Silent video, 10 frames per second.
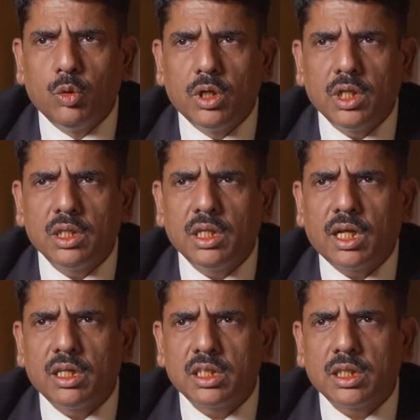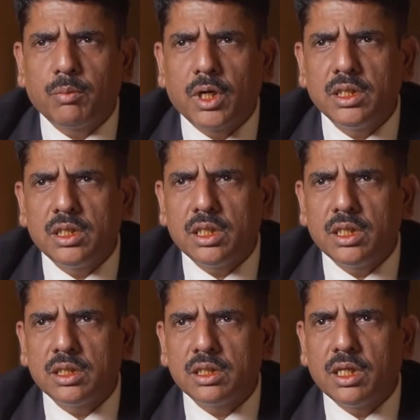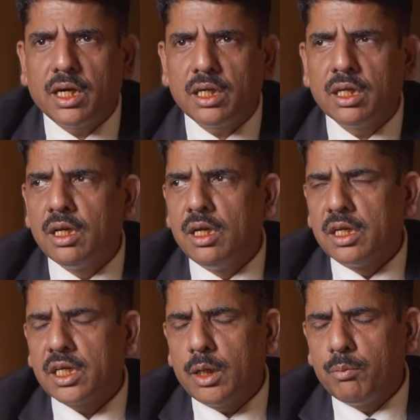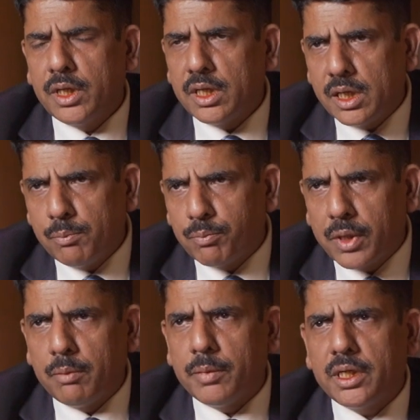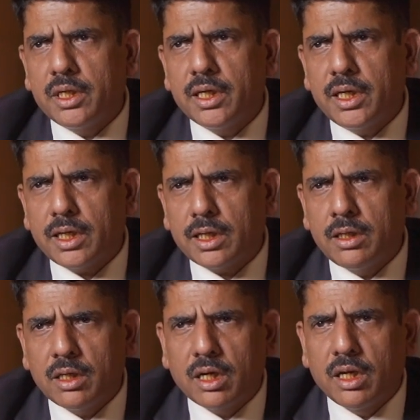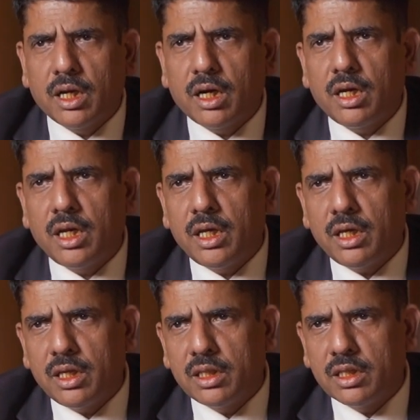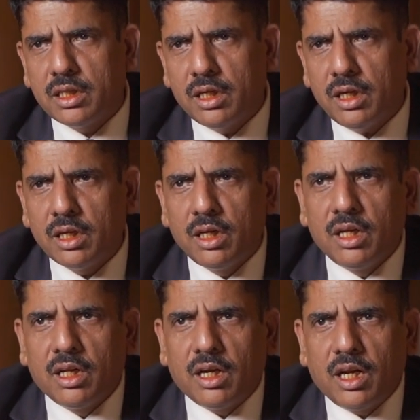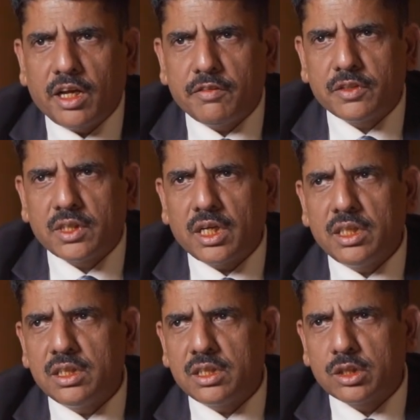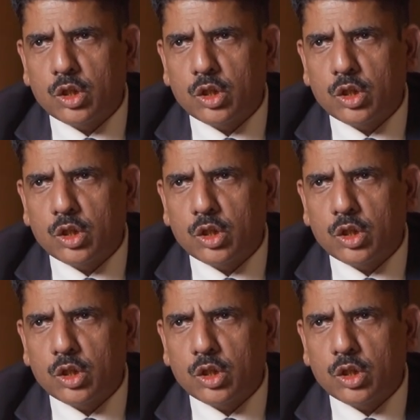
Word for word: good in the other supply chains that can be implemented clearly in the life science,